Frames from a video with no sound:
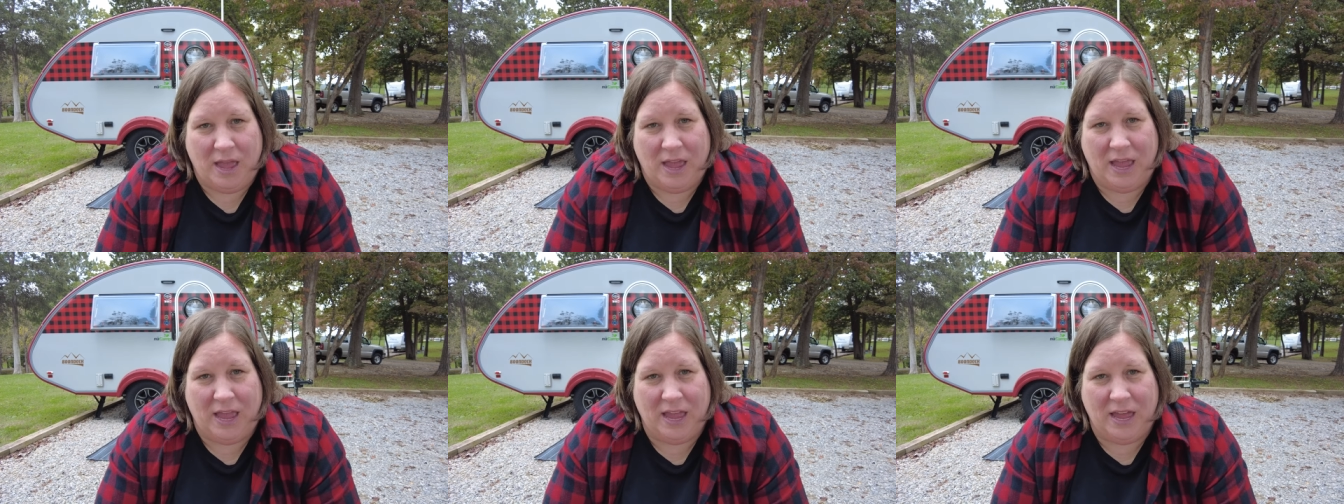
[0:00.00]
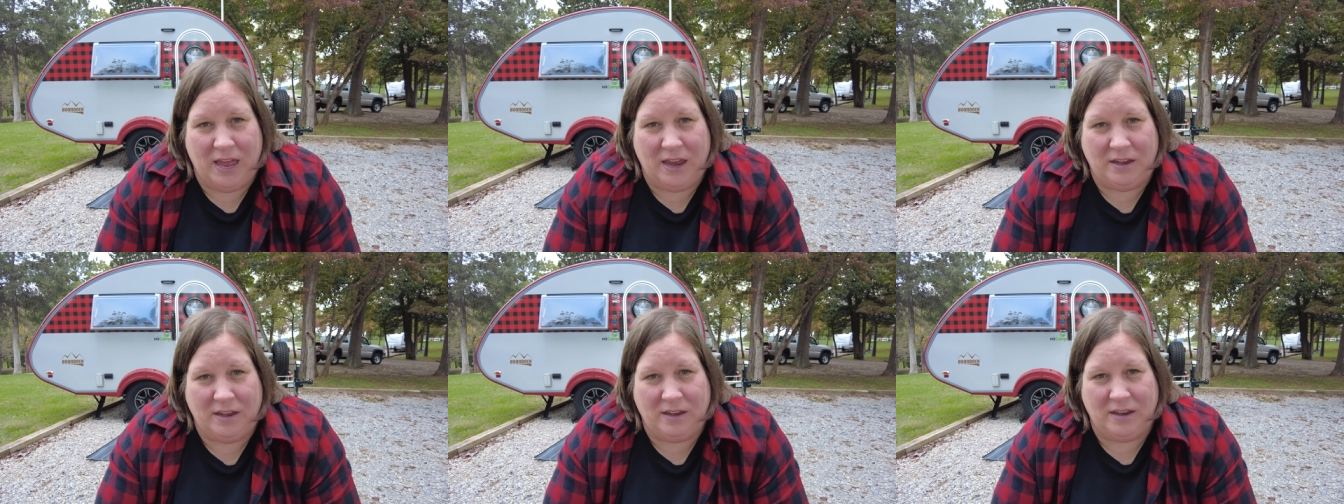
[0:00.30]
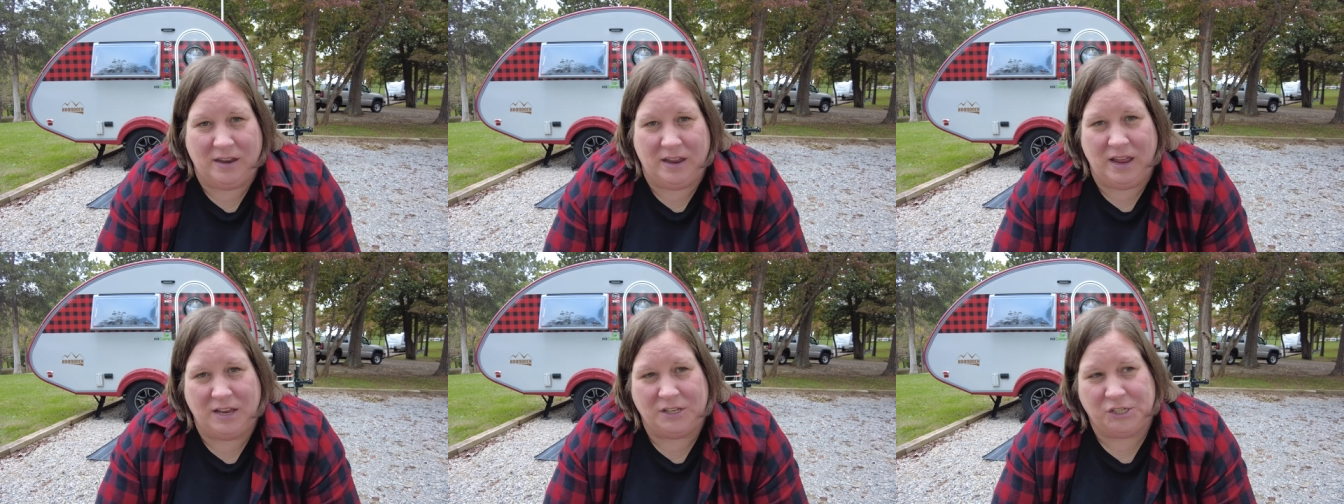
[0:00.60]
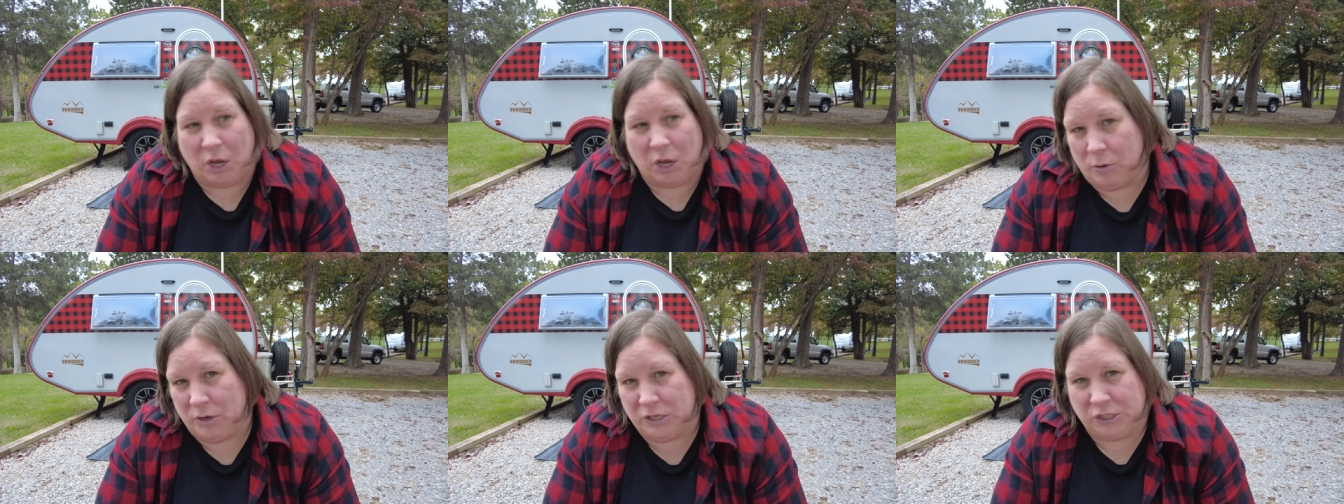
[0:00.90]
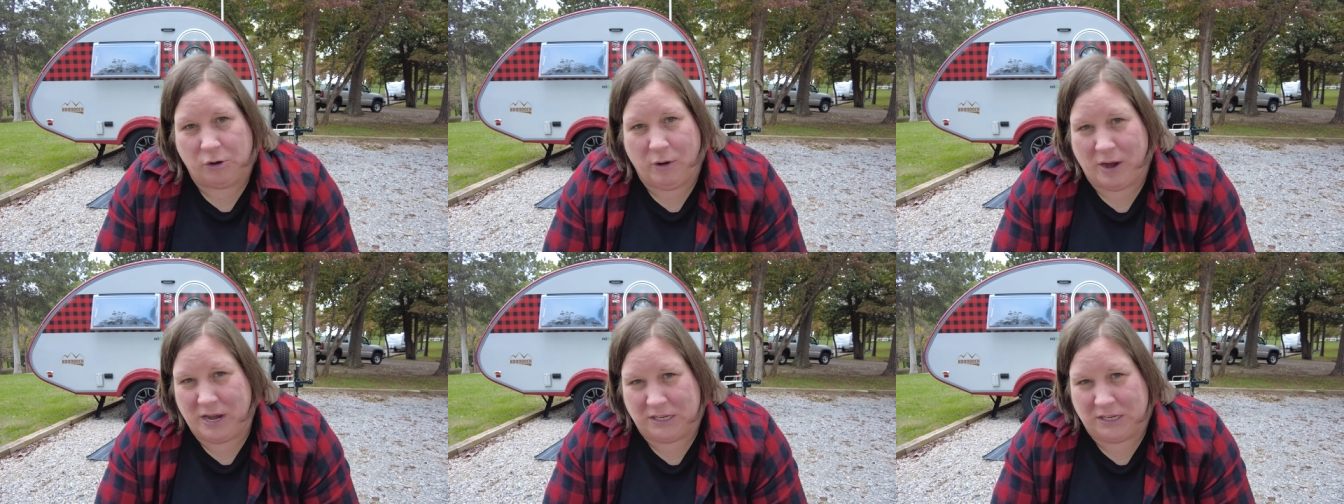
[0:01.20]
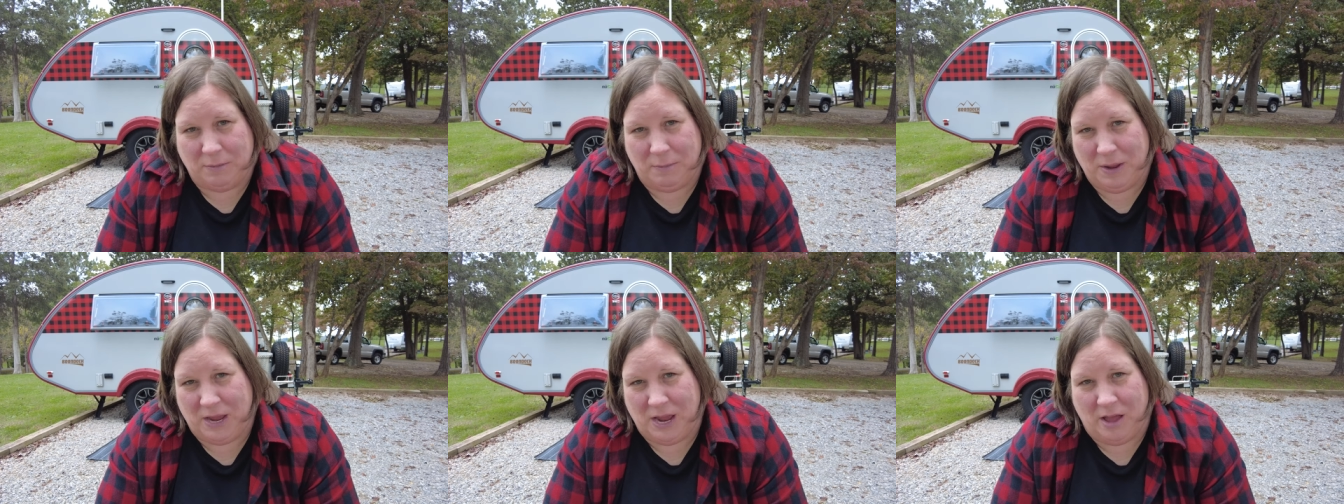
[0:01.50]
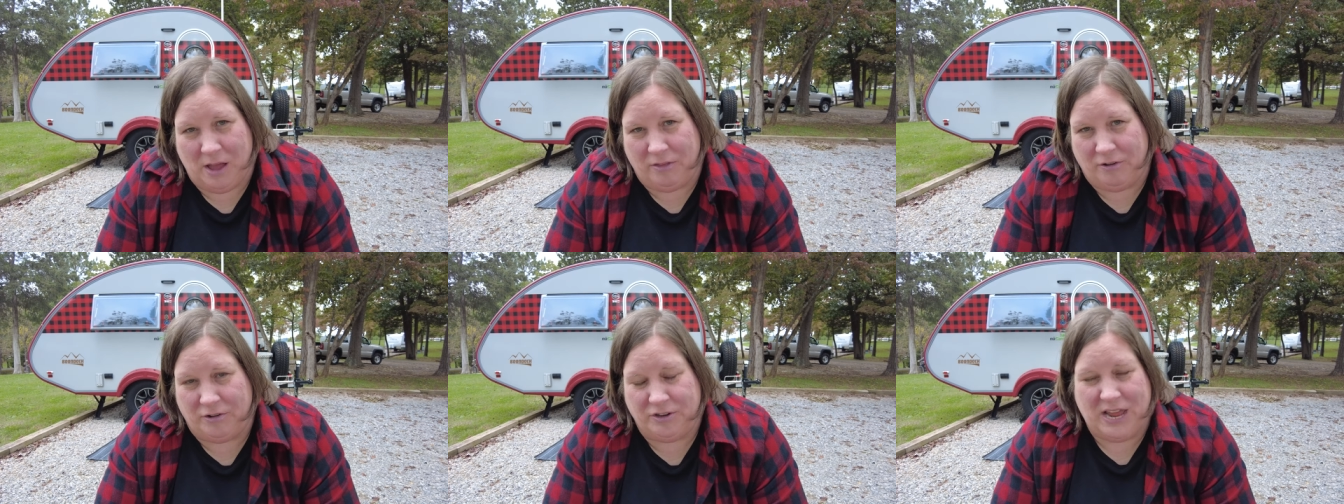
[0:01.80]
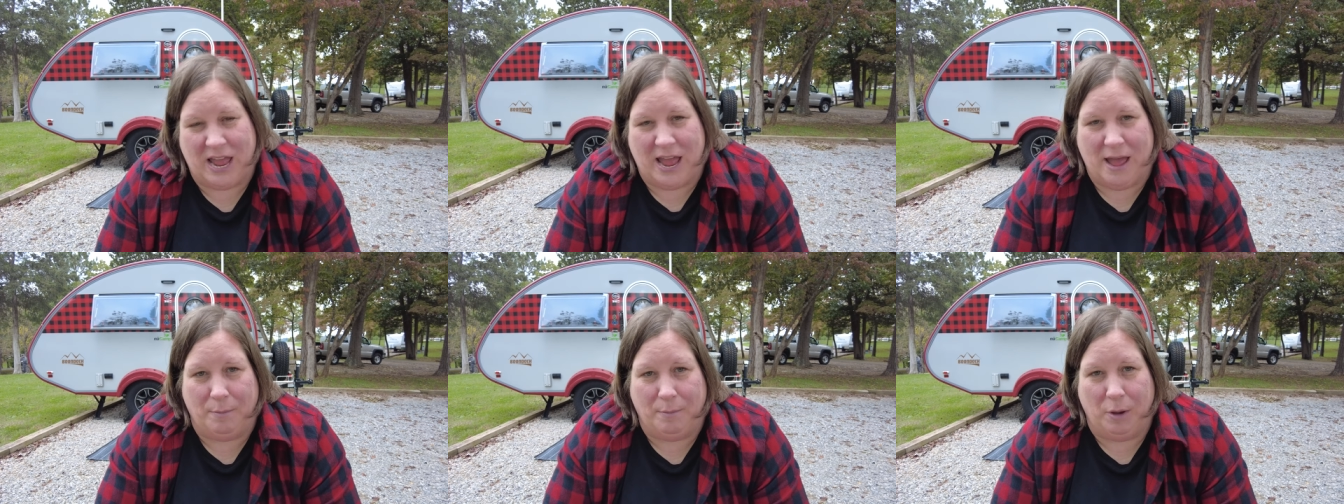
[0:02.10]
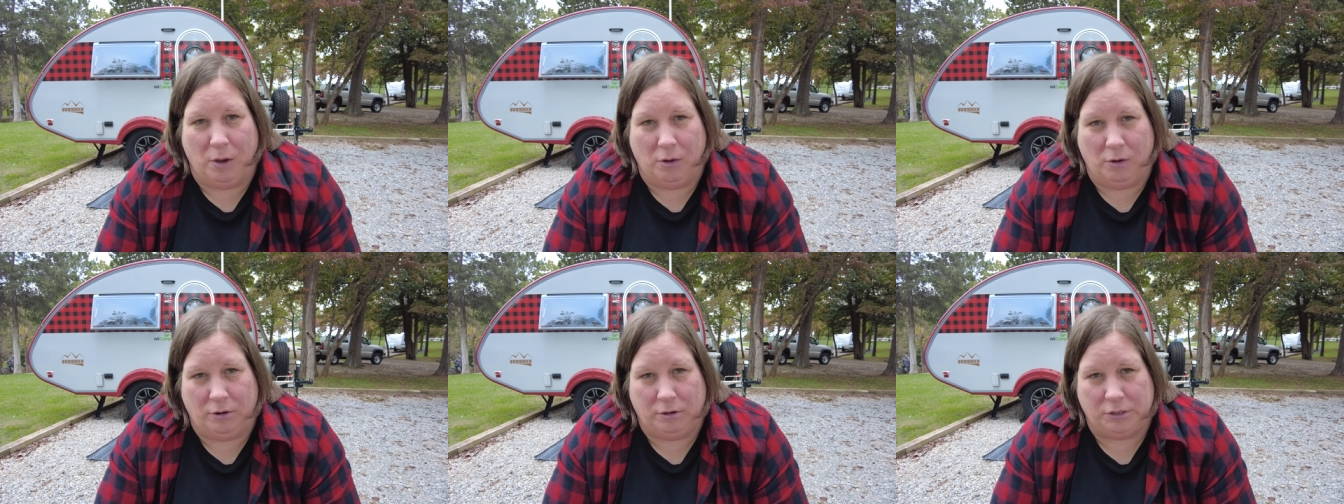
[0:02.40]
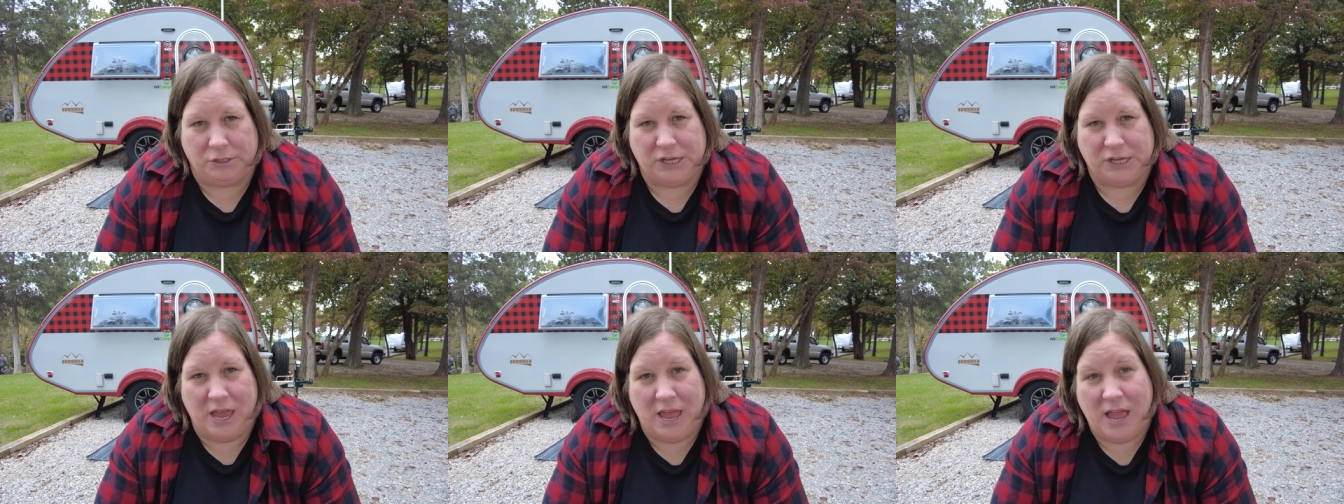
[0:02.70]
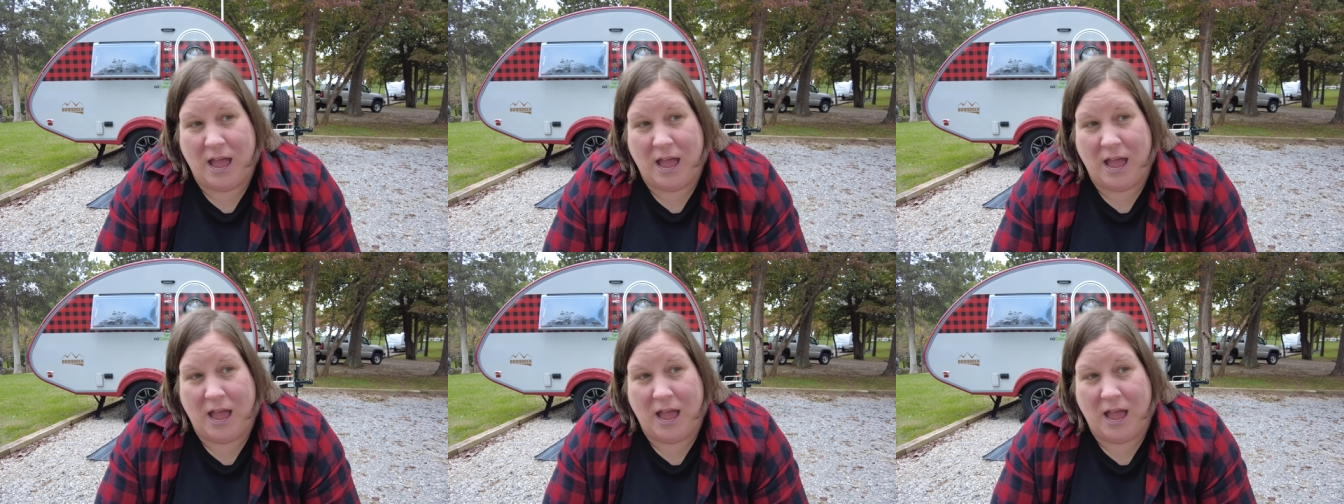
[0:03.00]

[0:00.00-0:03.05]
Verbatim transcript: And it's always great to meet other tab owners.